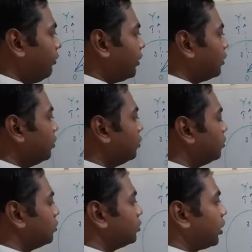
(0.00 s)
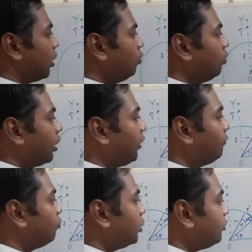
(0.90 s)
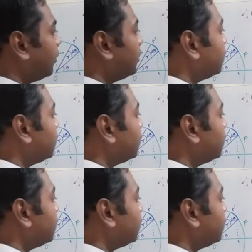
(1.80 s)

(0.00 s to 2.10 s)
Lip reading: vector. So now I have to define